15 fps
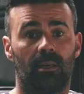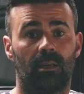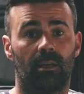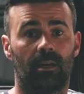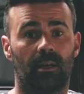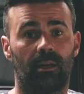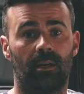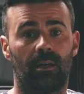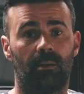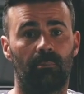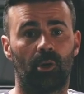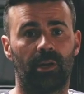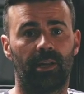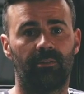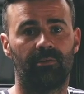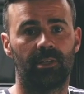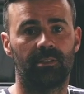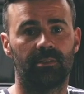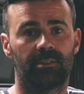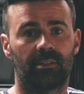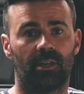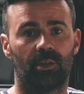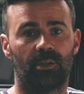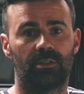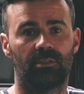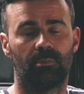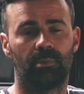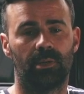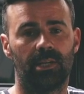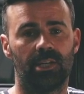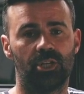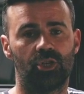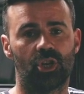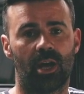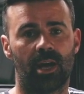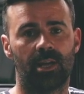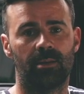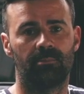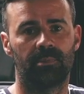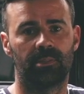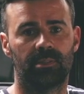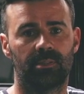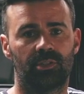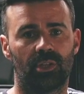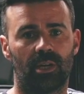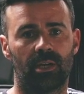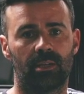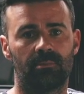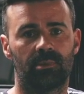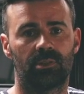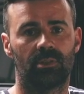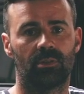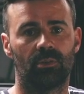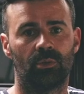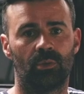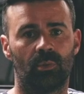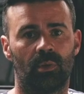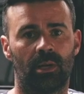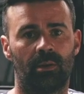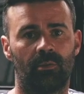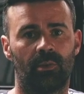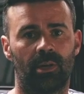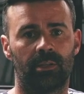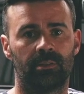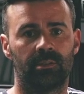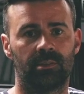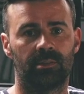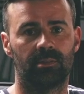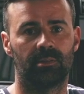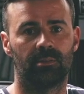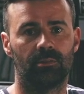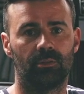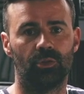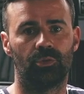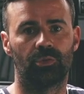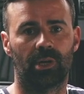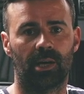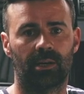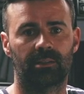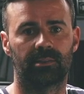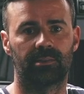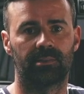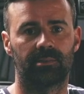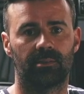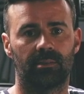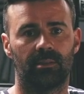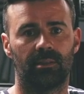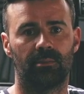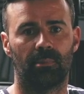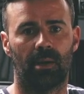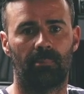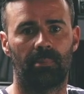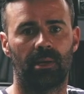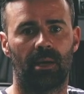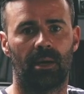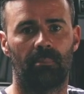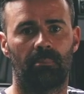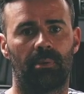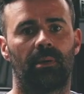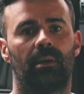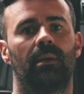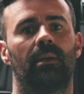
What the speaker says: My navvy is going to be James, who runs New Tracks, the mapping app.